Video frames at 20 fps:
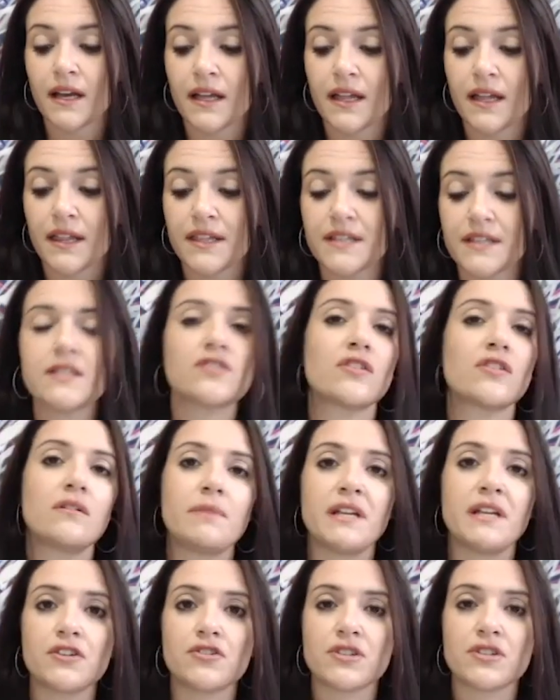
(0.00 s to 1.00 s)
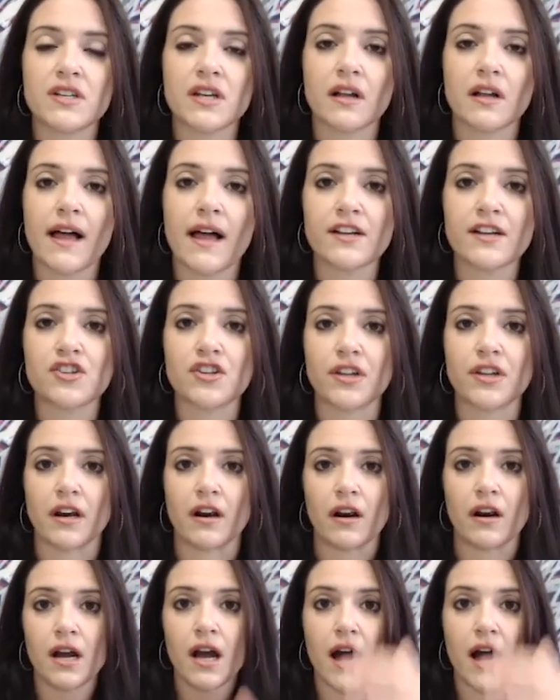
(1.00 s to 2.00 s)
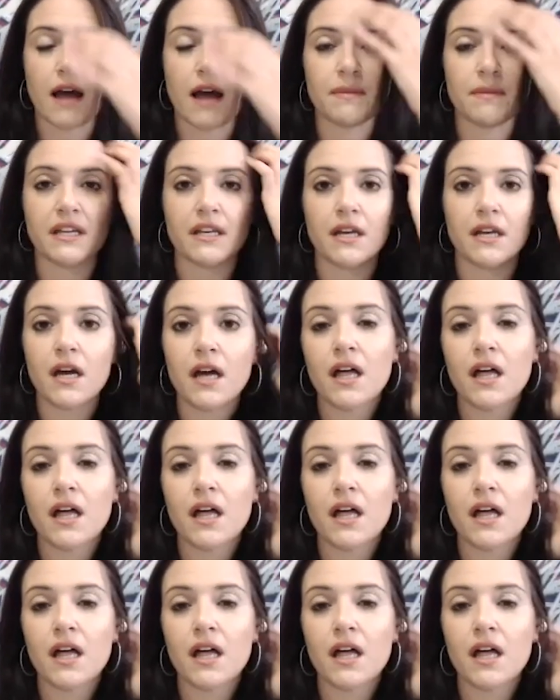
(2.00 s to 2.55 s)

This is going to be an interesting election year. I mean,